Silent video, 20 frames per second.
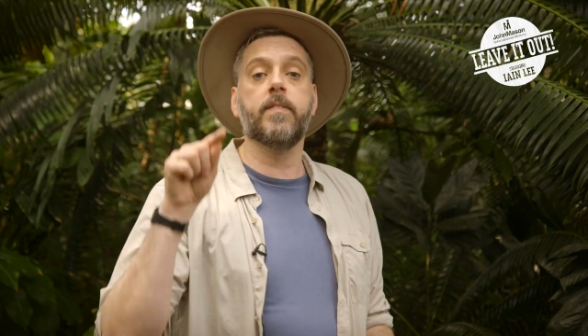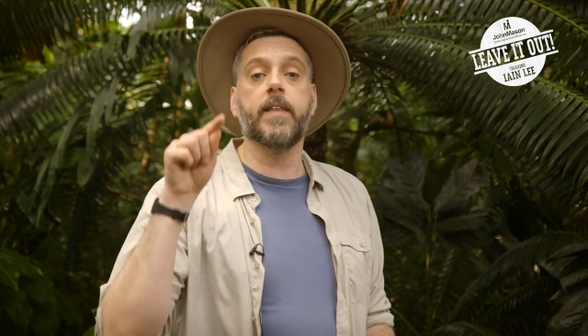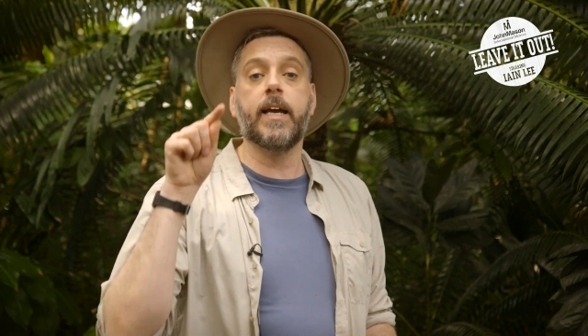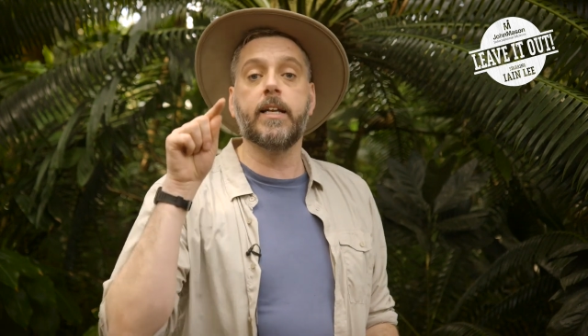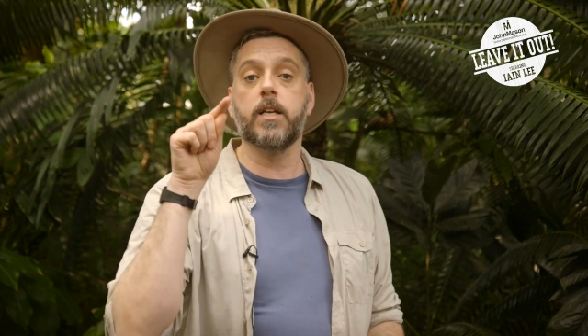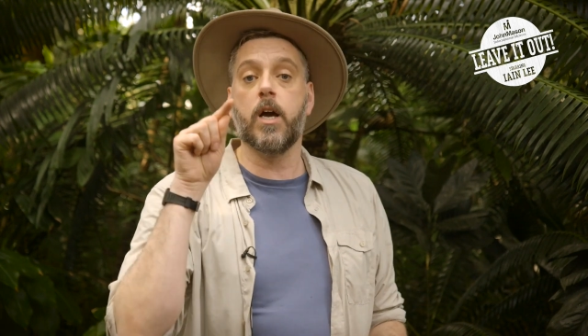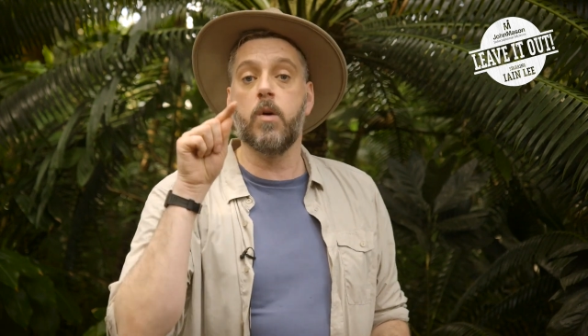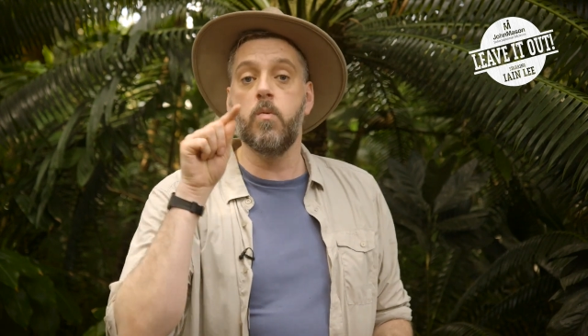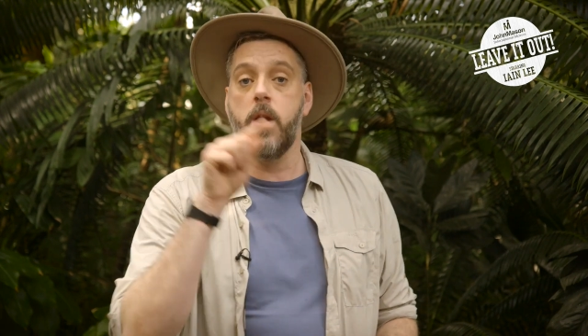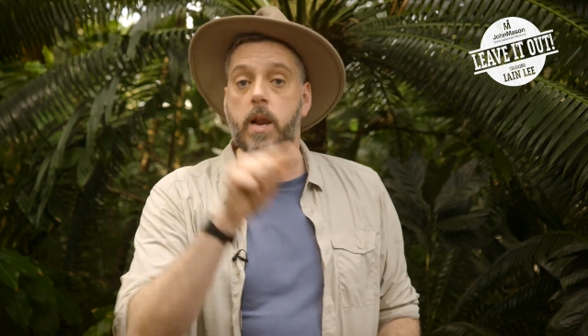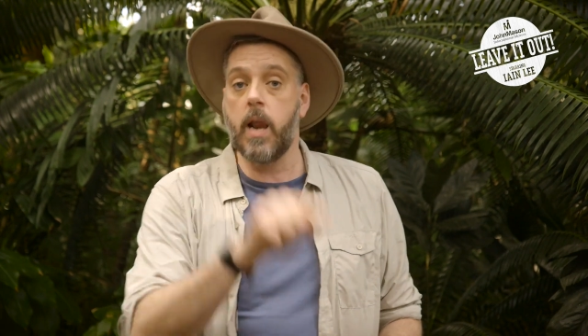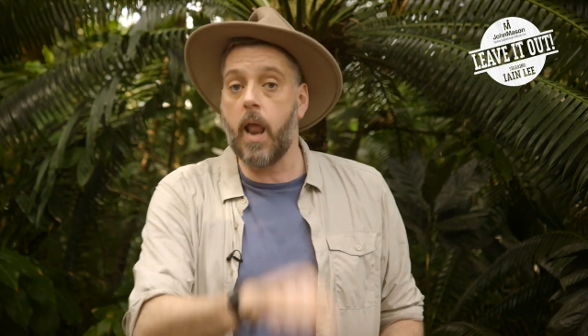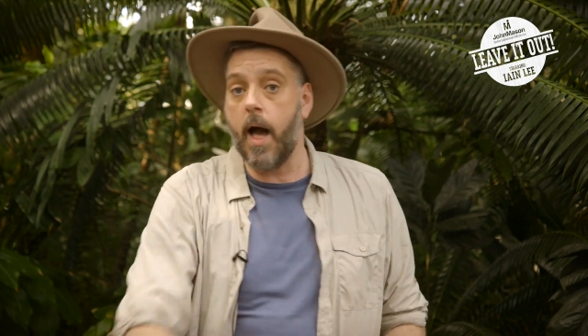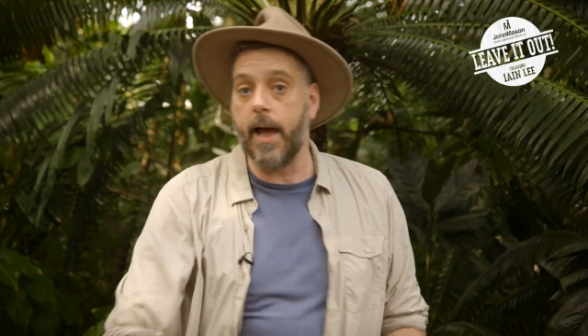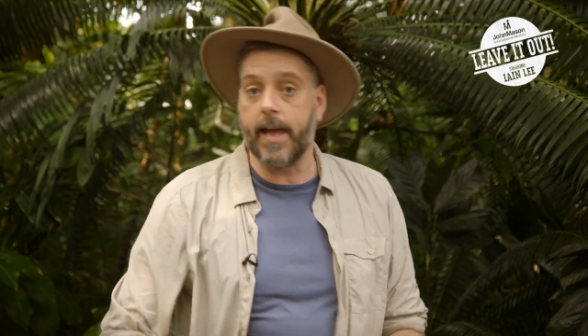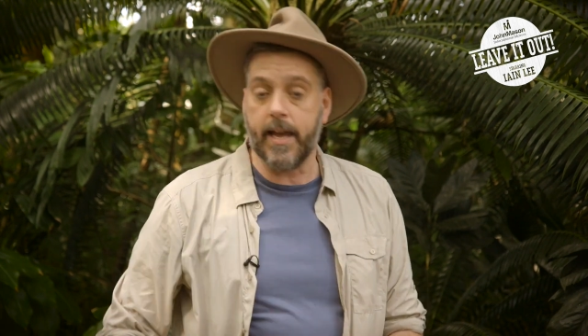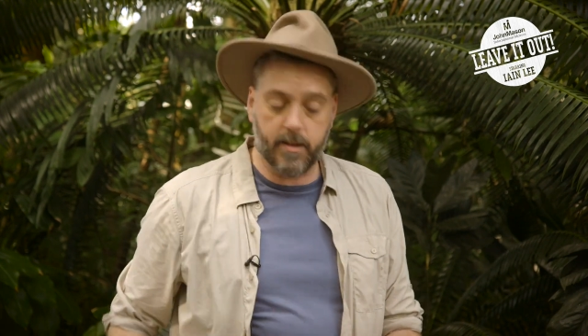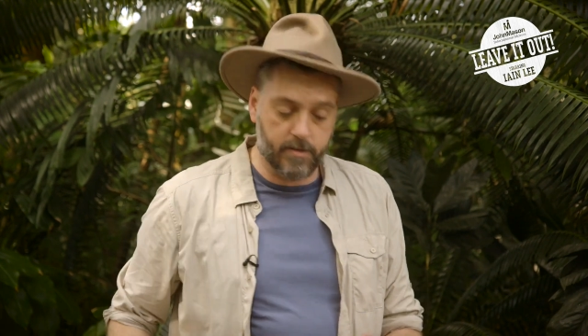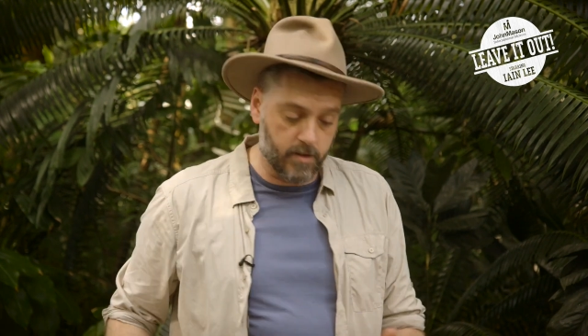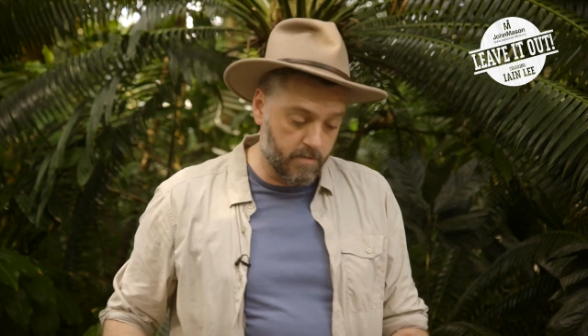they don't
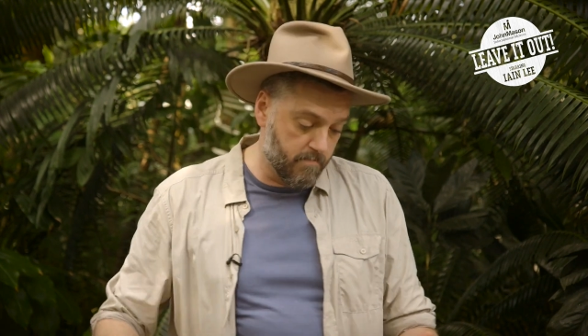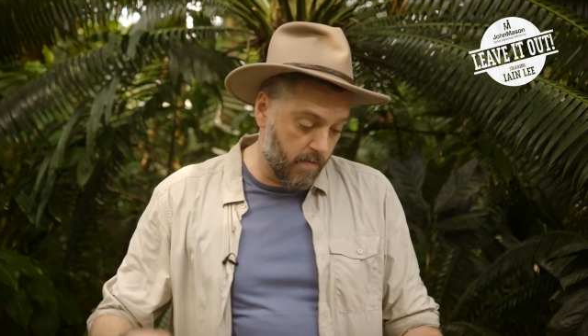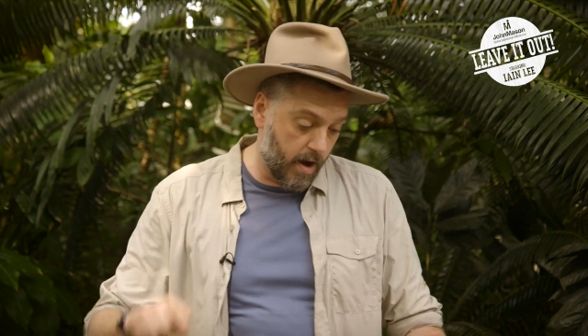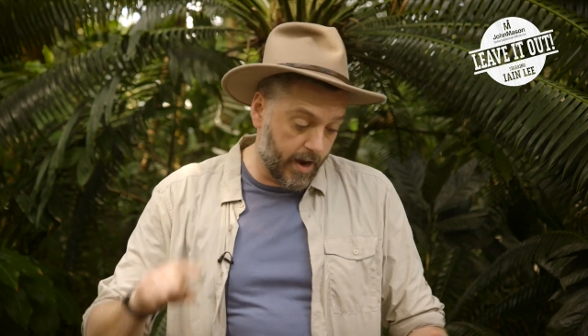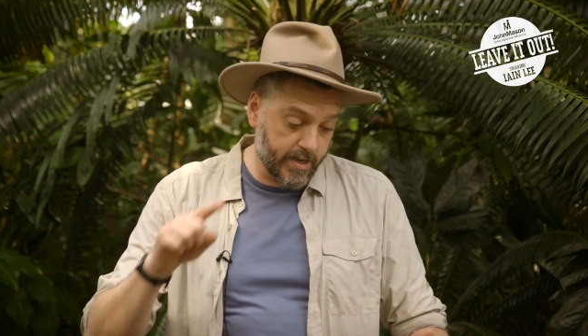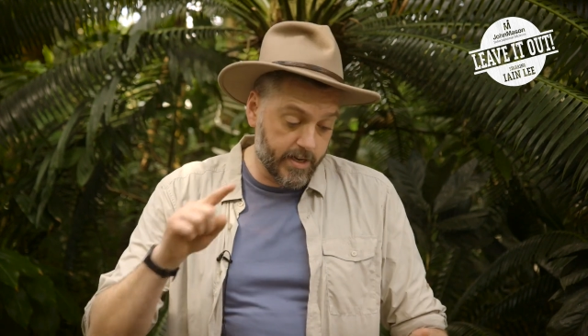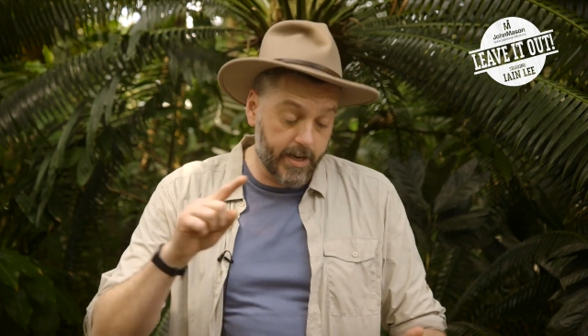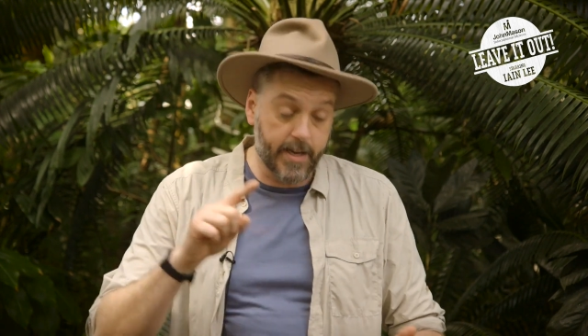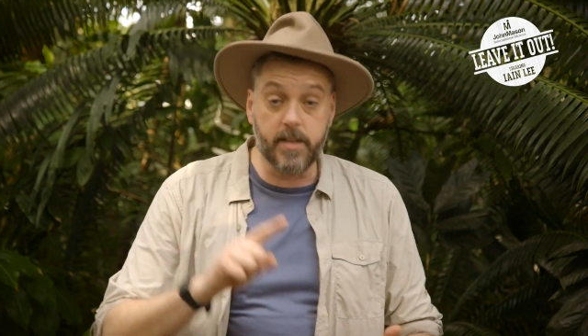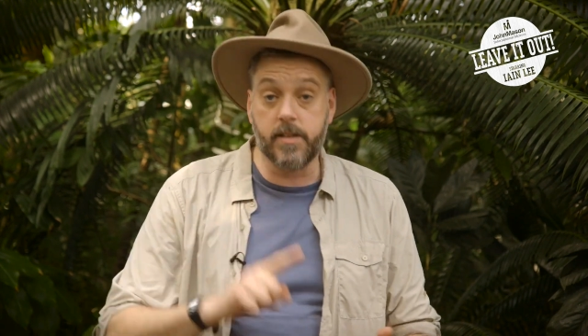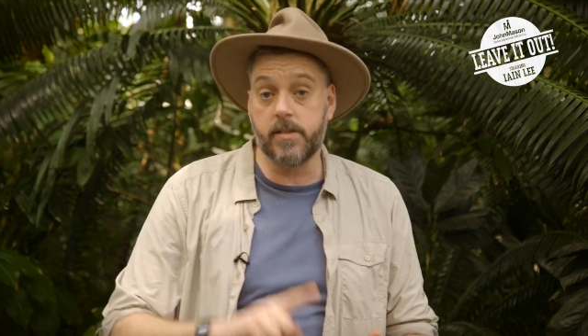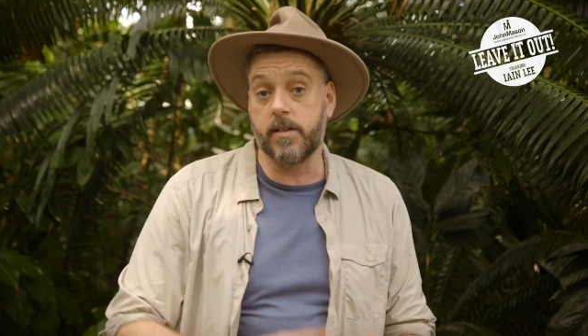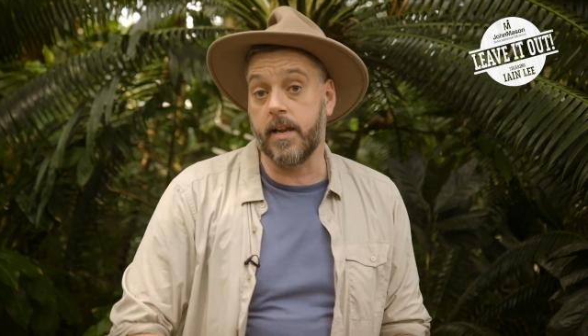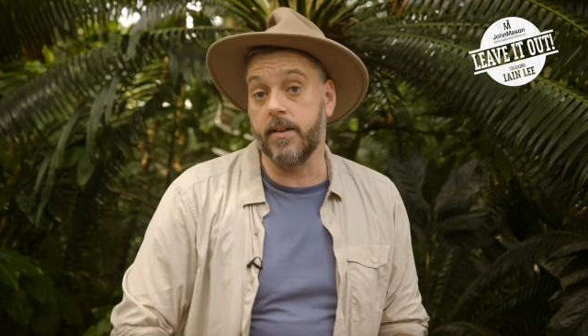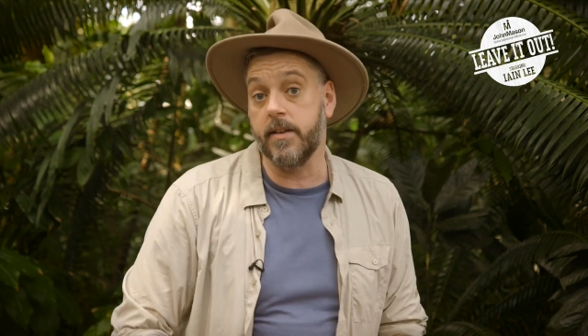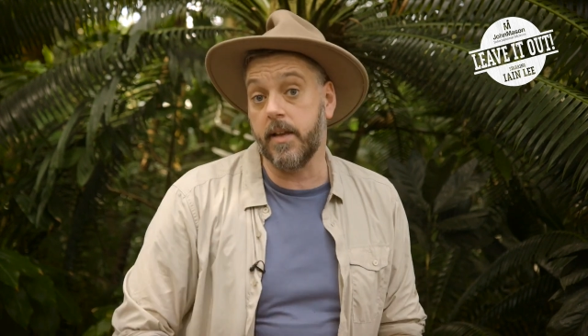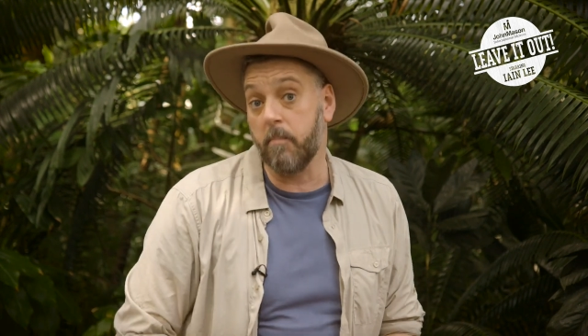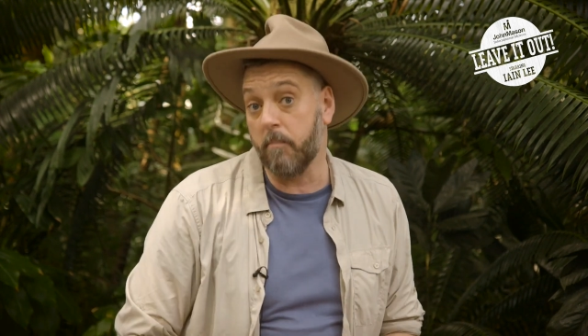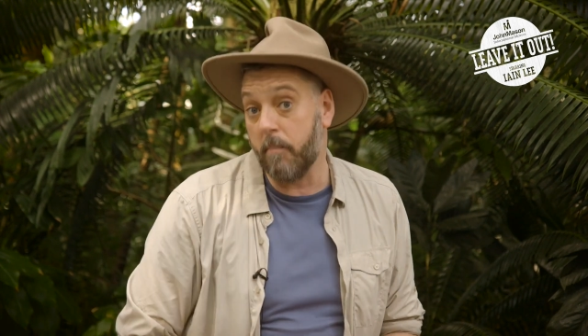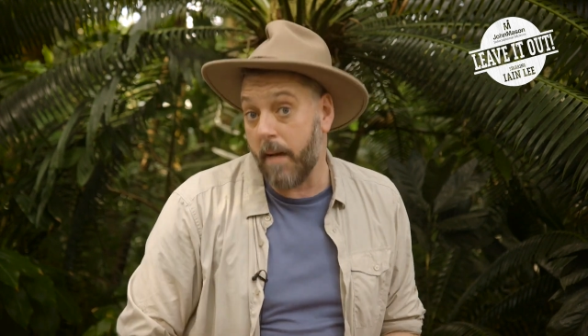like that might need
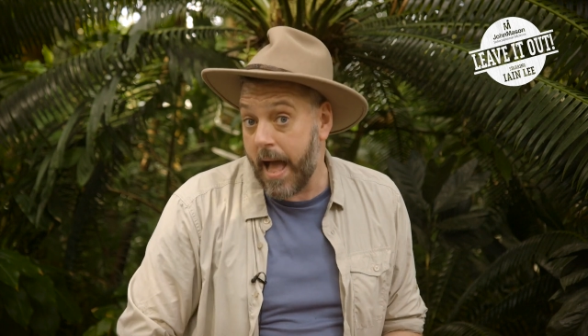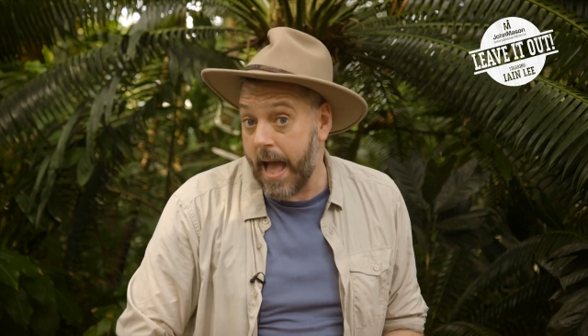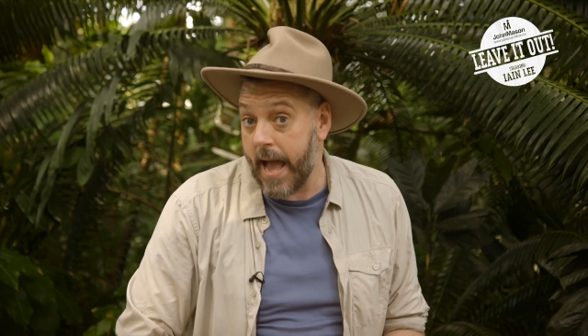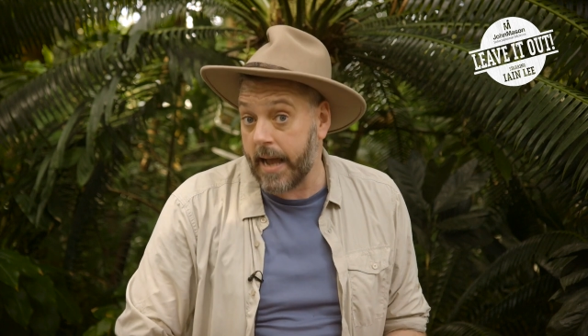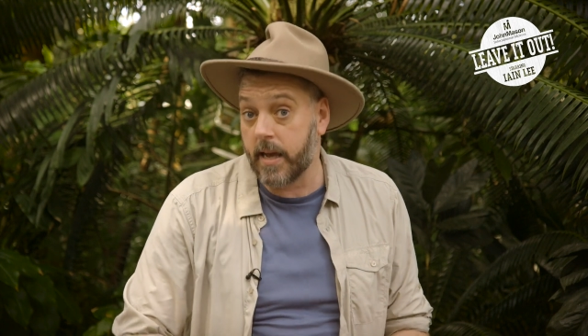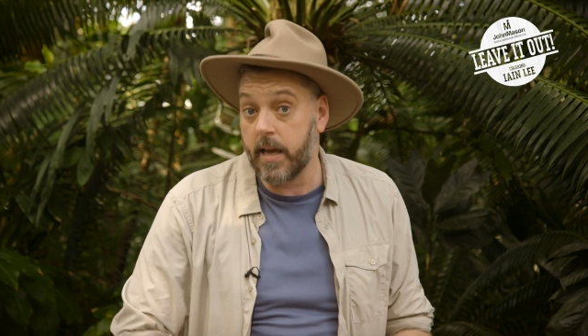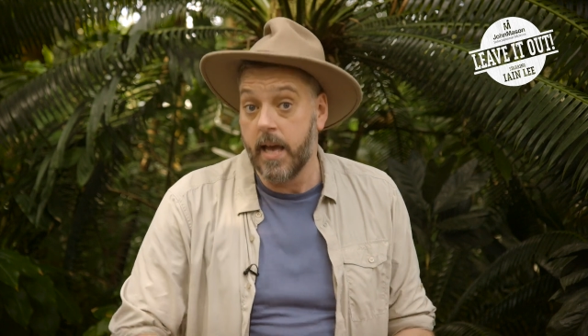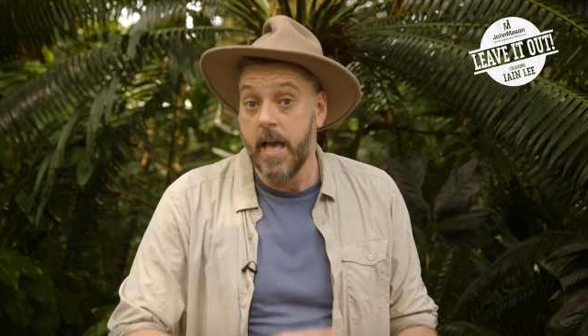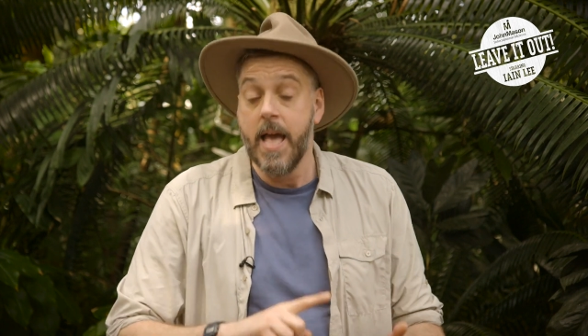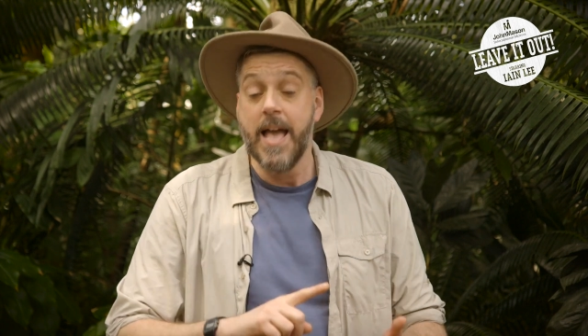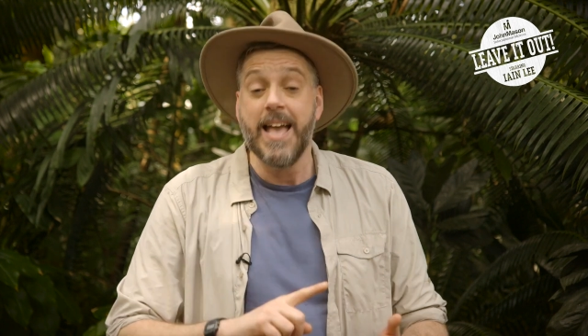sending back,